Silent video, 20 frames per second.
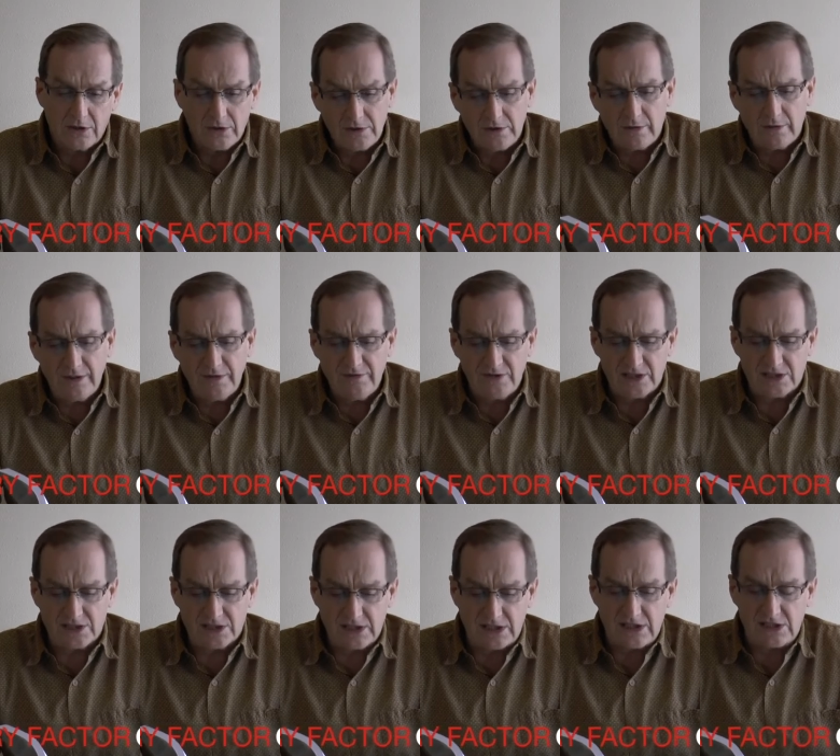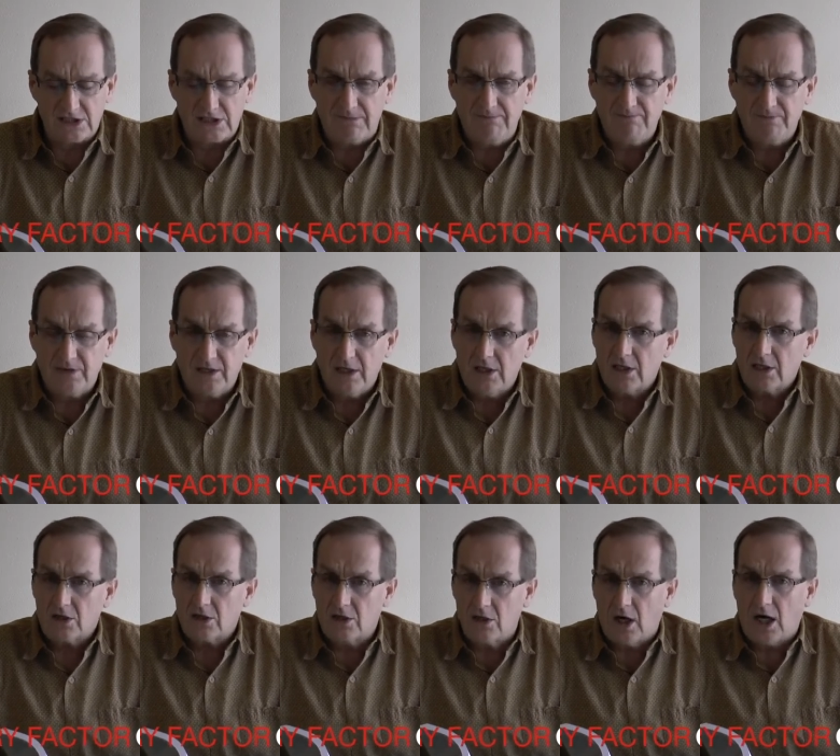During this season,
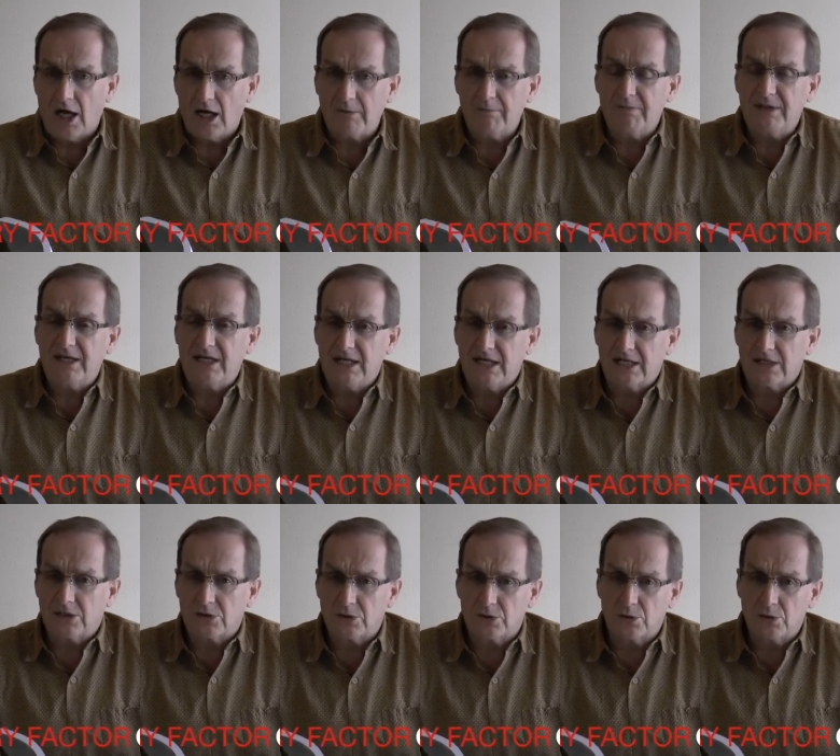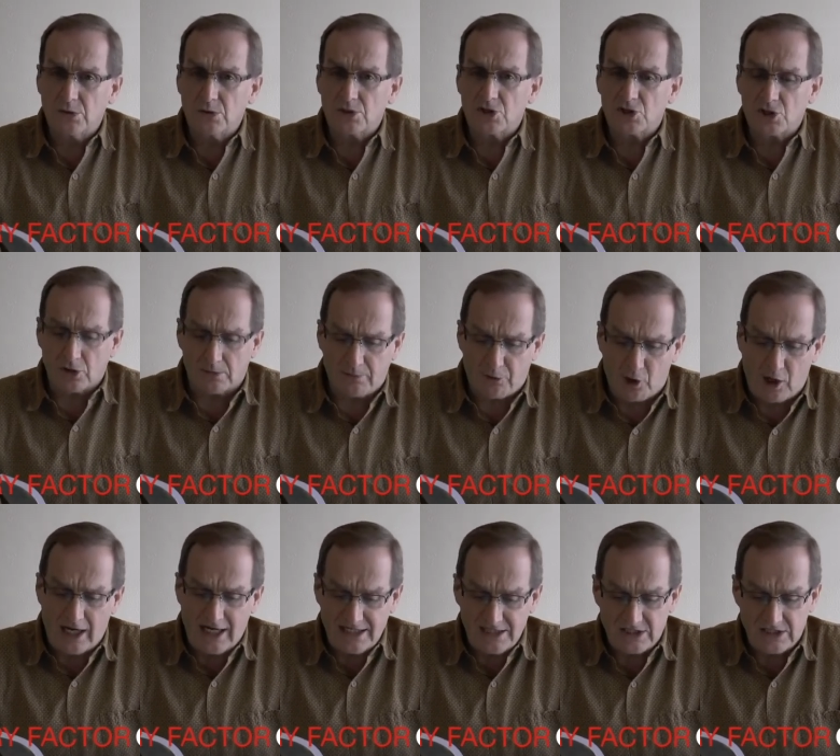God began to
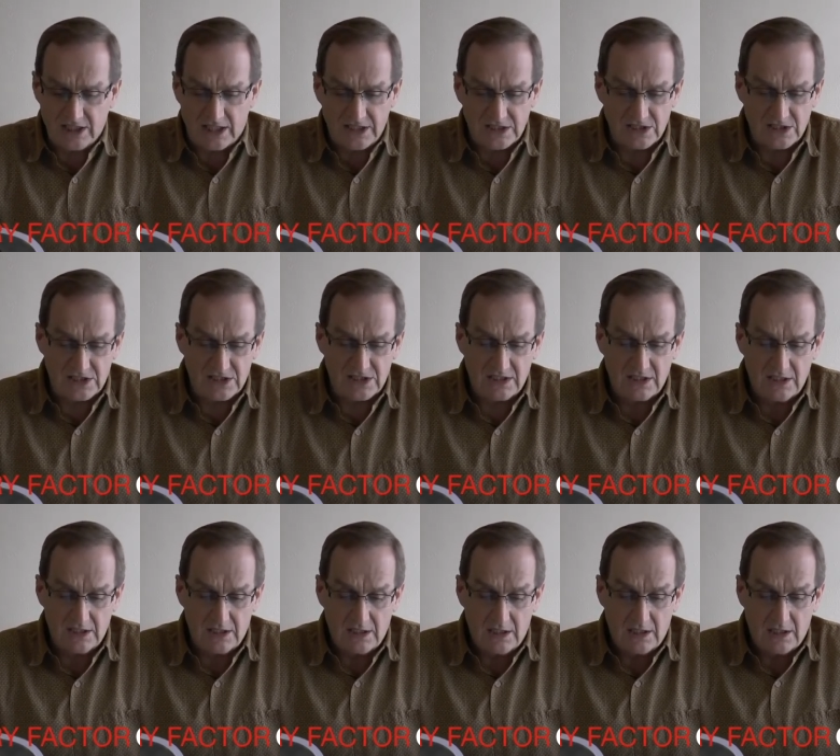surprise us.